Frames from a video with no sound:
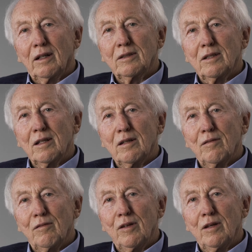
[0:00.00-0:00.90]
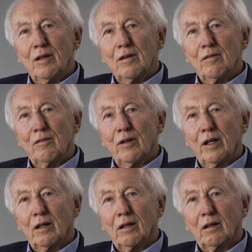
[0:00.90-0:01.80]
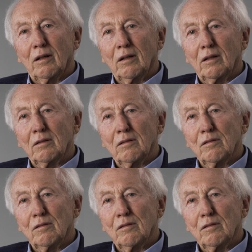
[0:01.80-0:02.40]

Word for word: I think we were uh,